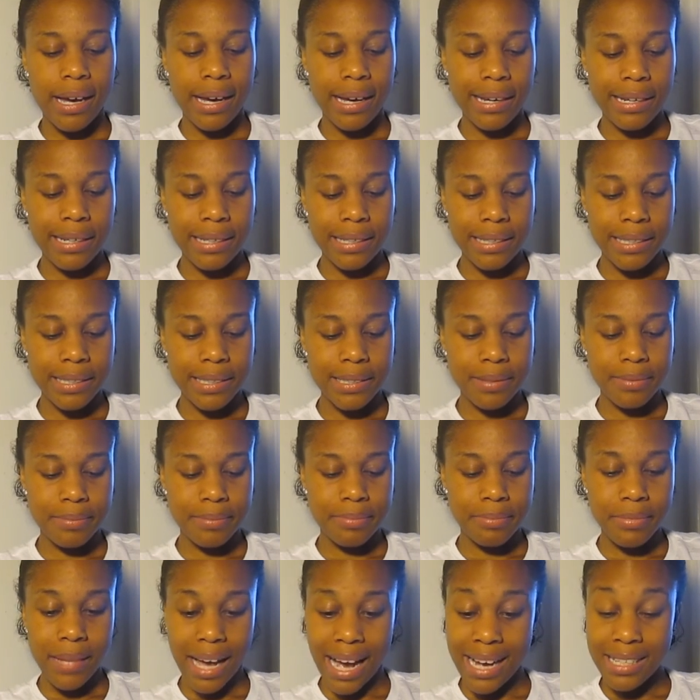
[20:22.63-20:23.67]

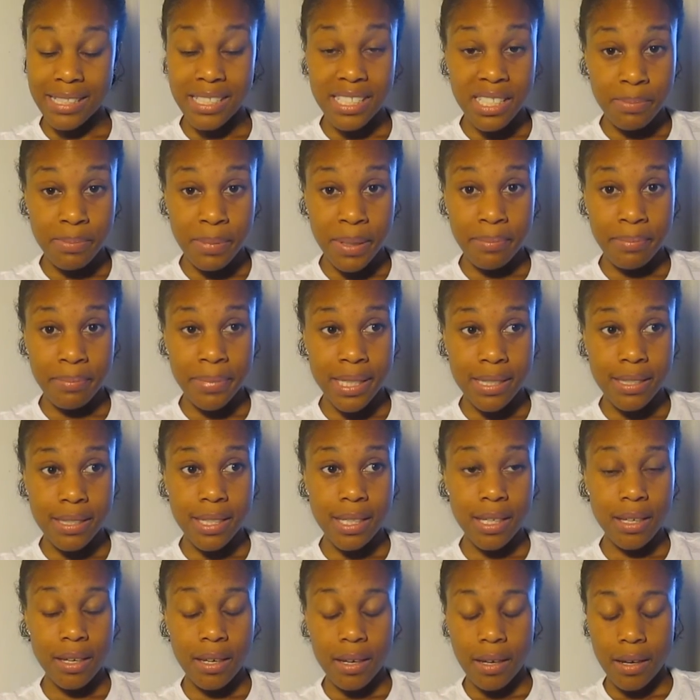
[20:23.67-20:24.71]
I've just been
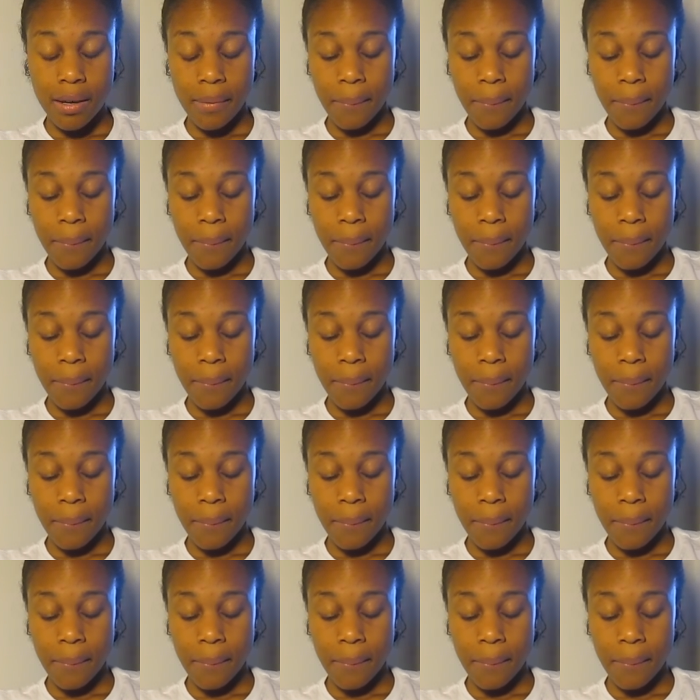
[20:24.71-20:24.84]
busy,